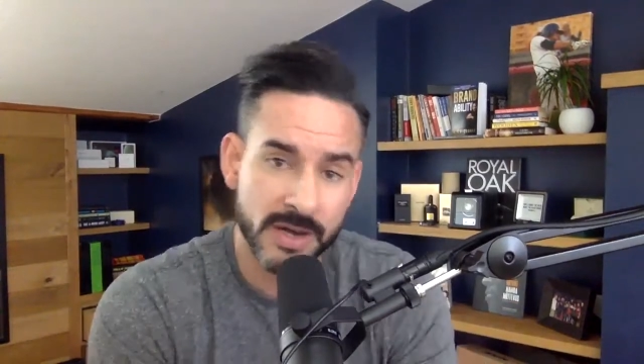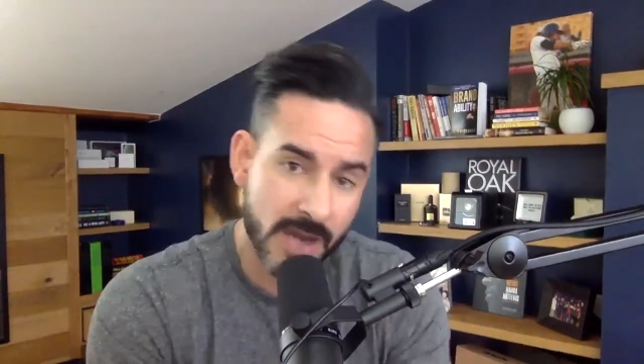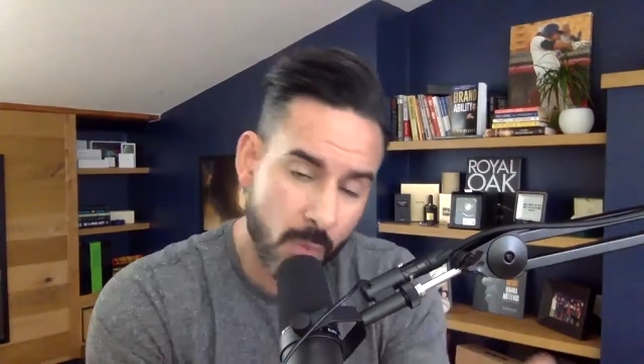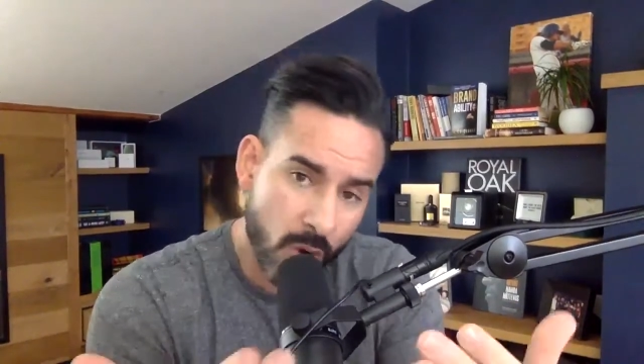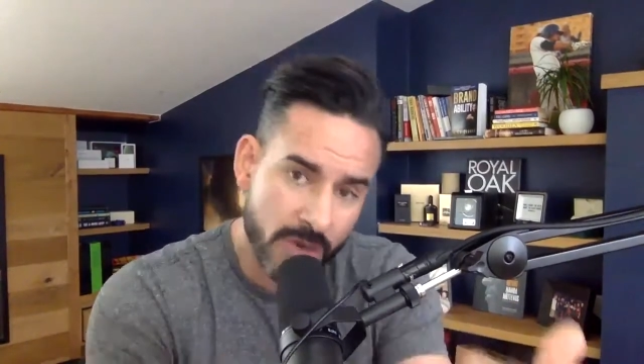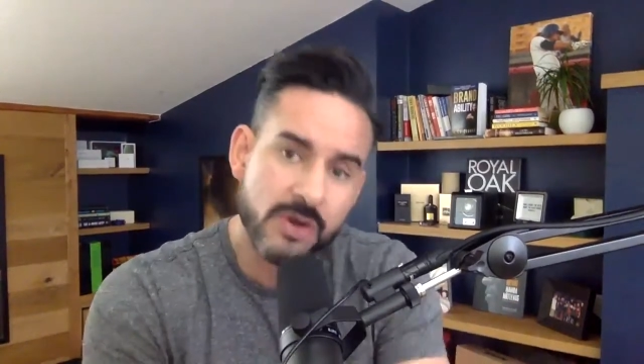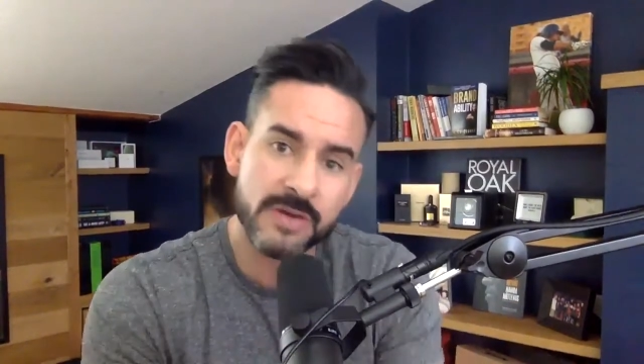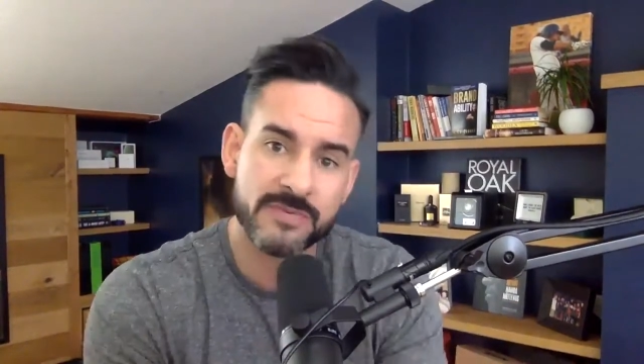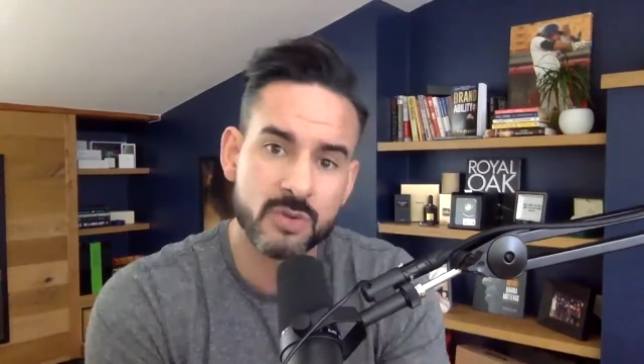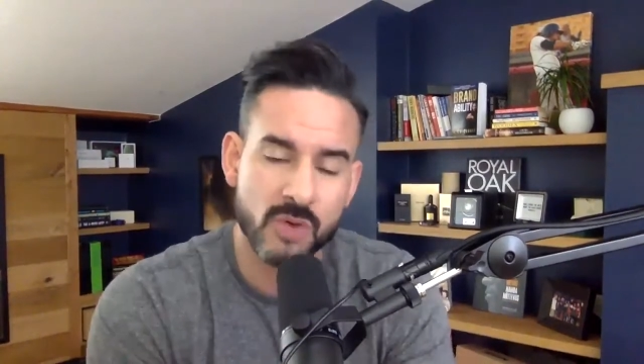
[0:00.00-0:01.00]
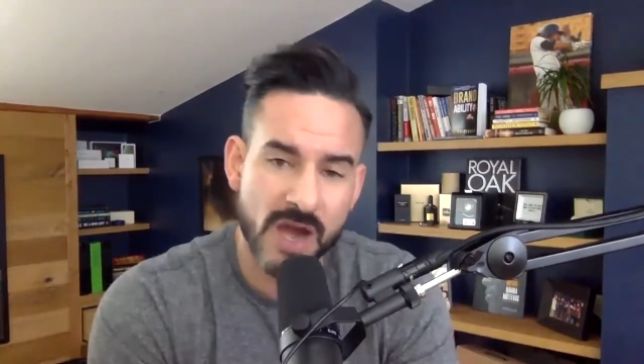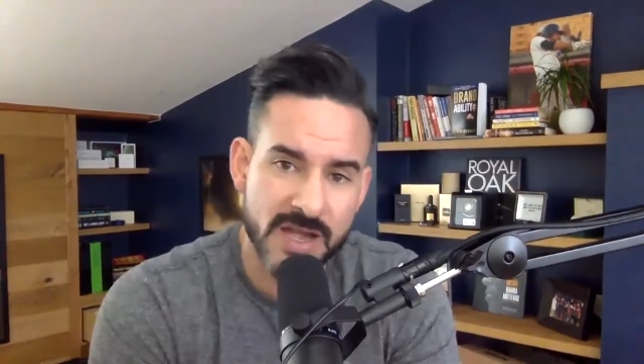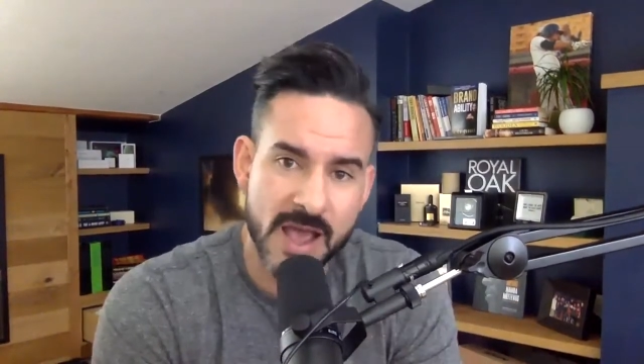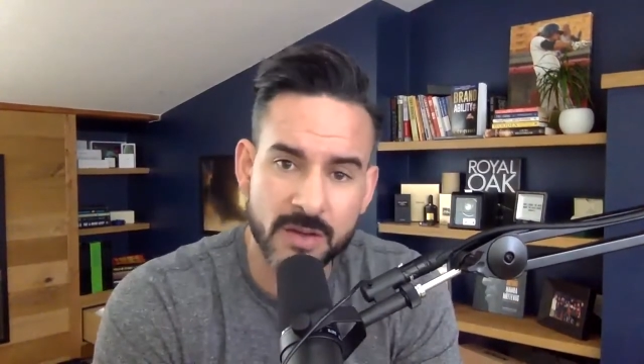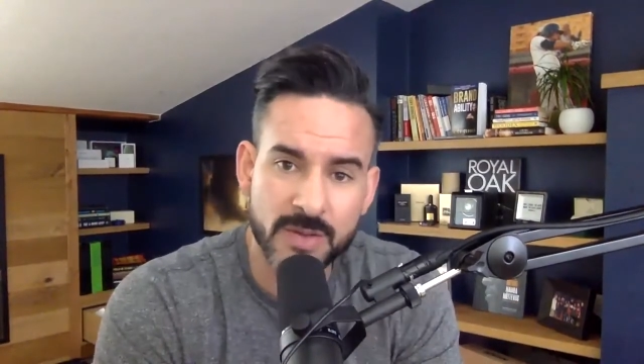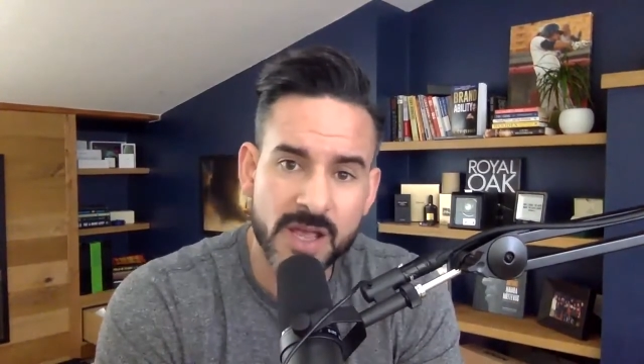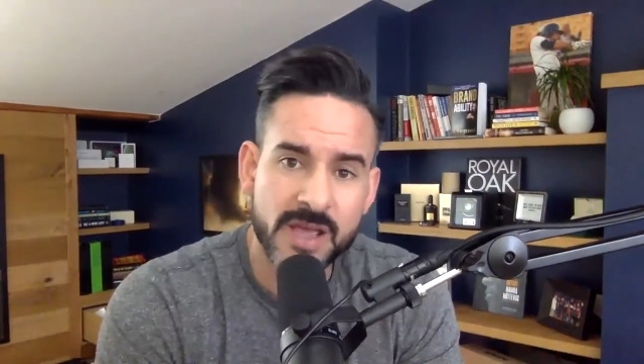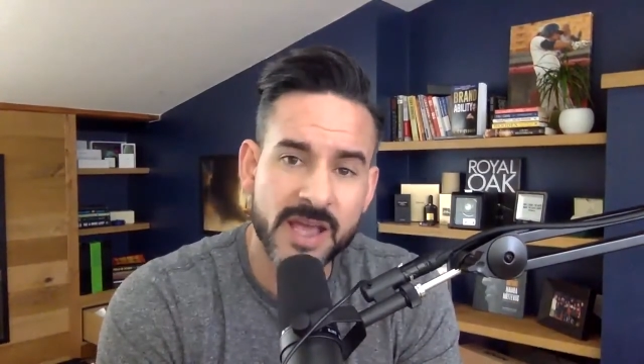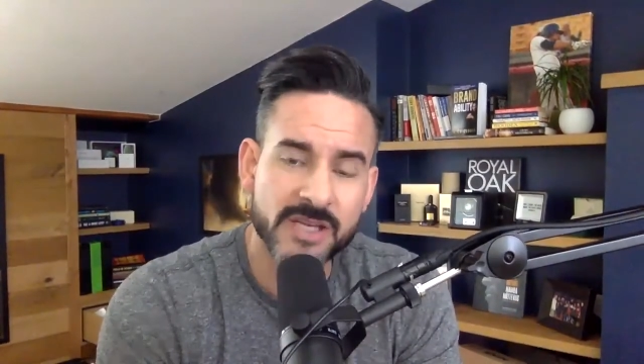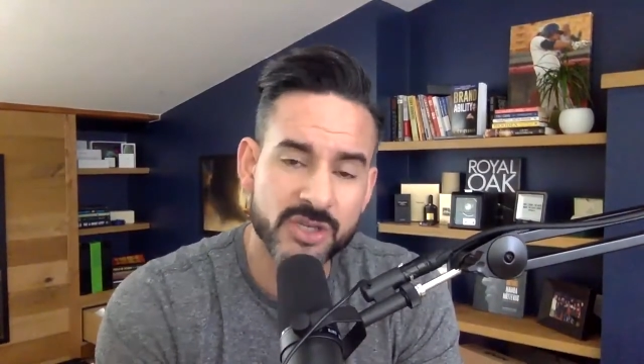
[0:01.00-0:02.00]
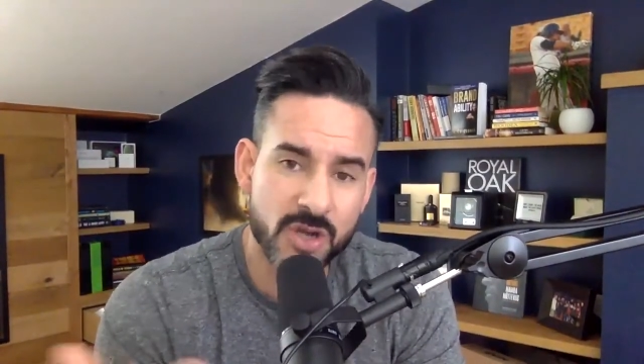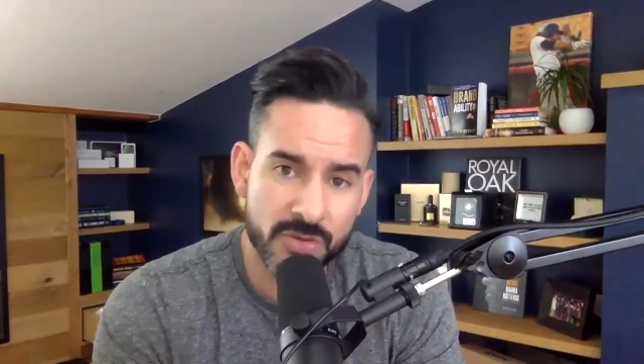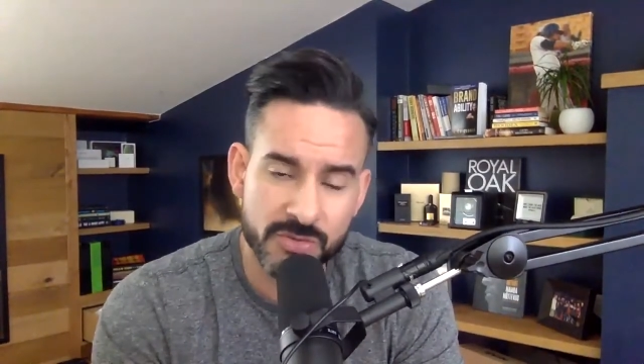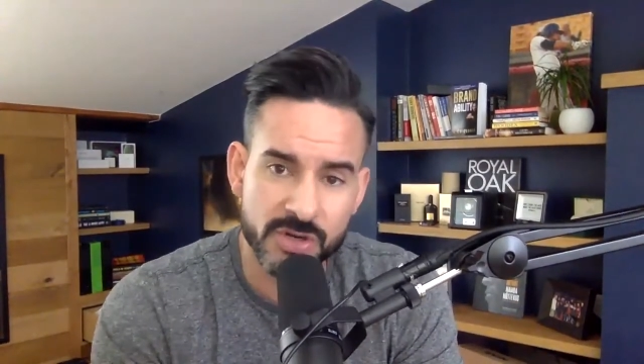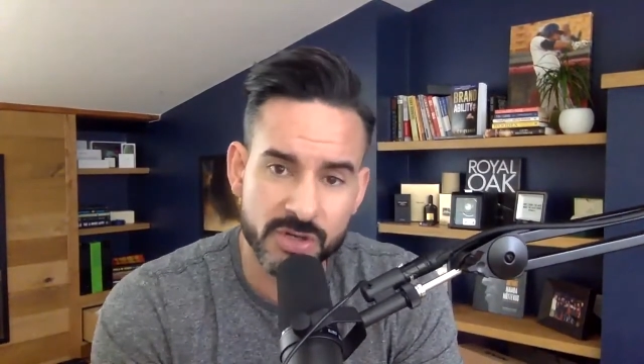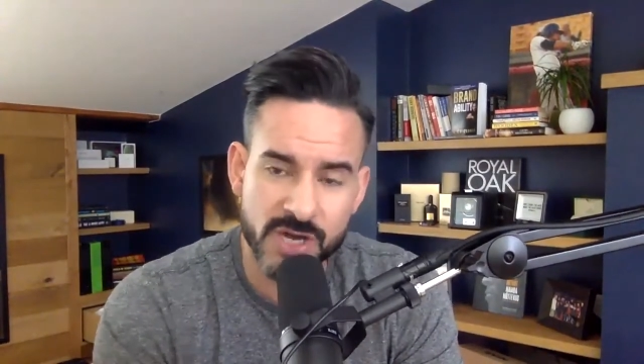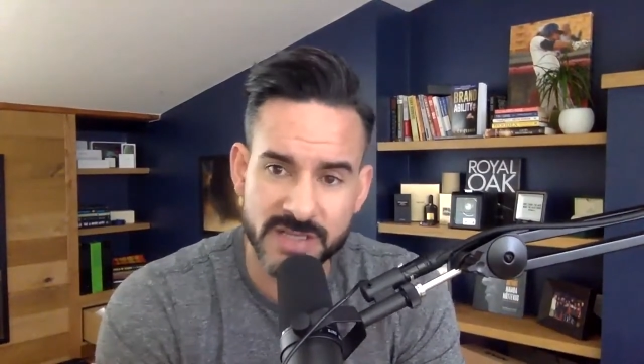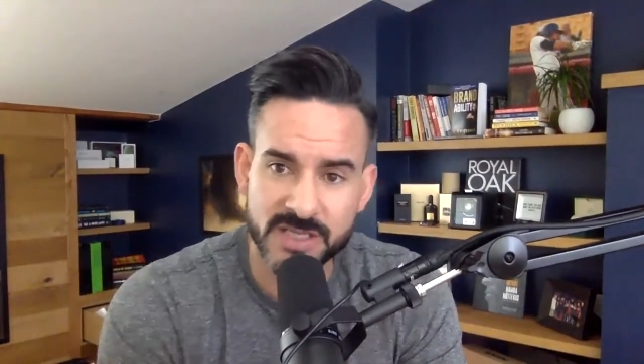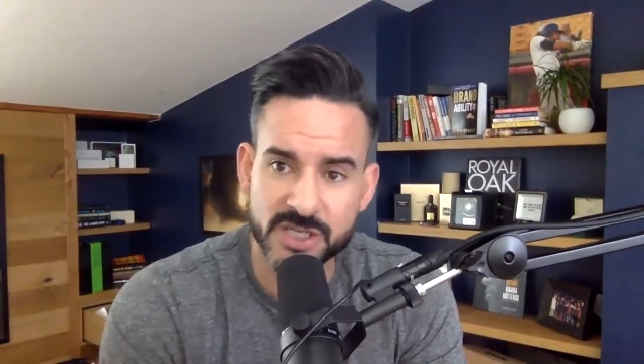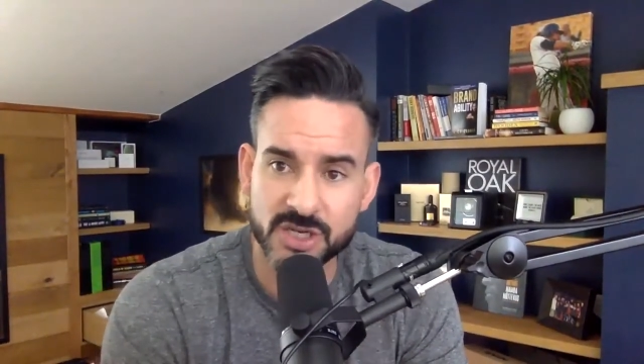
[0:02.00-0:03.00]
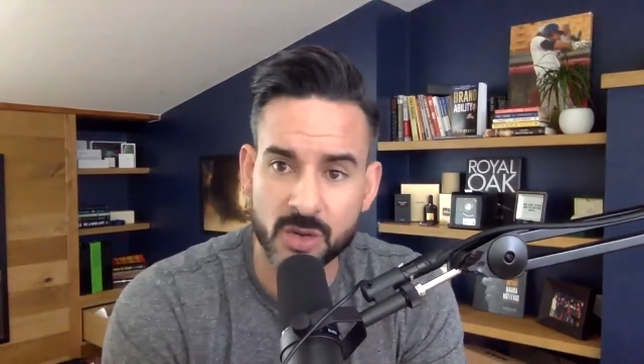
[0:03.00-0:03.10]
And I wonder if you right now, as you go through your transition,